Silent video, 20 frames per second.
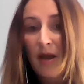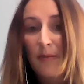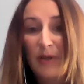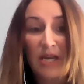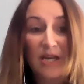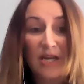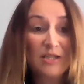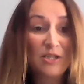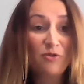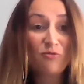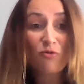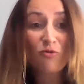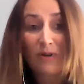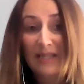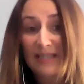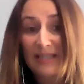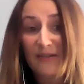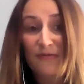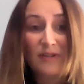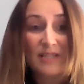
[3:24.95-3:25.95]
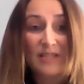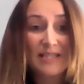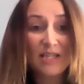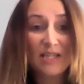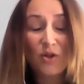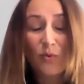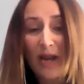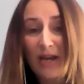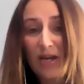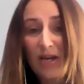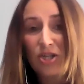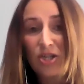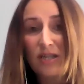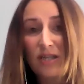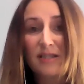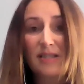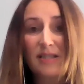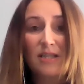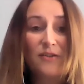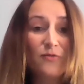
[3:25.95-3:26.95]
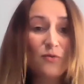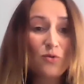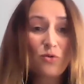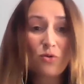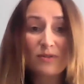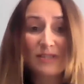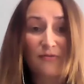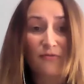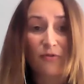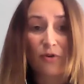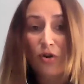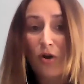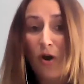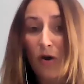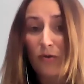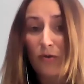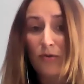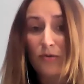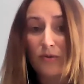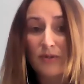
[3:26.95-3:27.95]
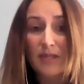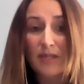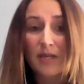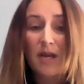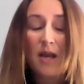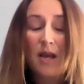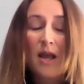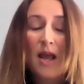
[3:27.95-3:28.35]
because you're all in different situations and you've all got different goals.